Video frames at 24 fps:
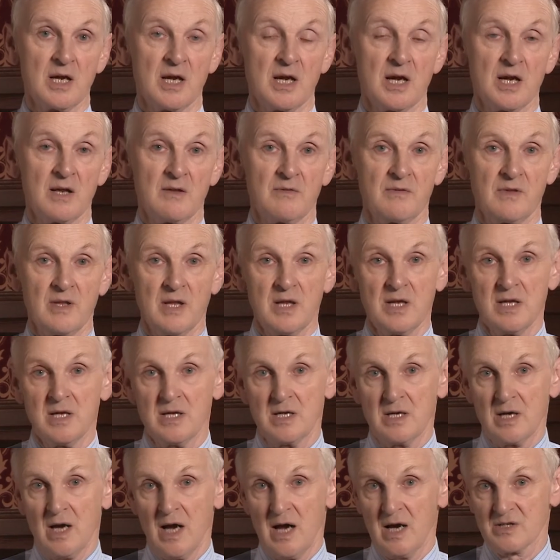In
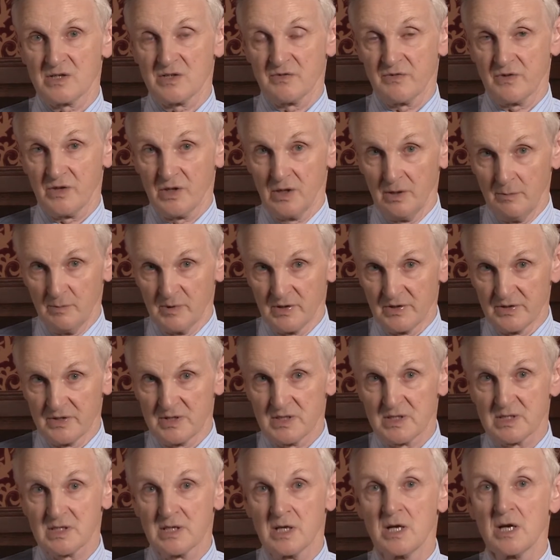the House of
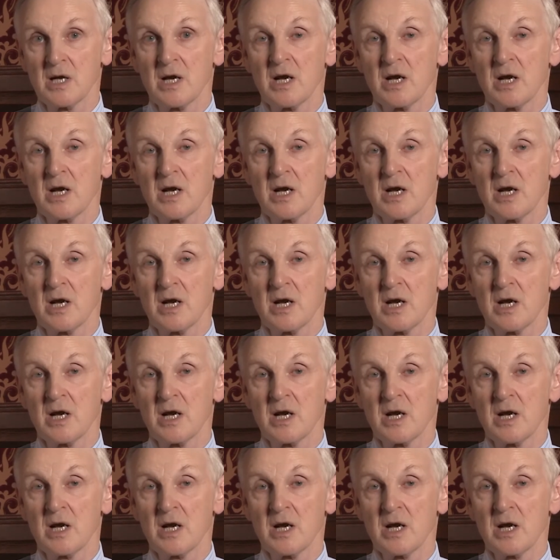Commons,